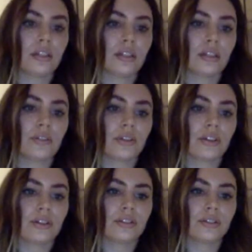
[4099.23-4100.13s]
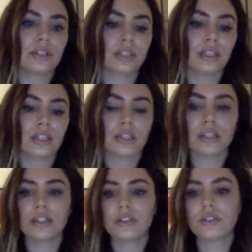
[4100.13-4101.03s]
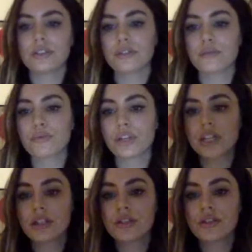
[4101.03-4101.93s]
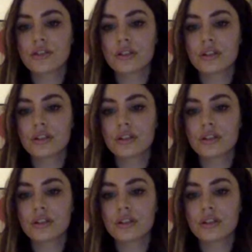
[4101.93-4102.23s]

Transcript: Here we go. And then here is the bridge.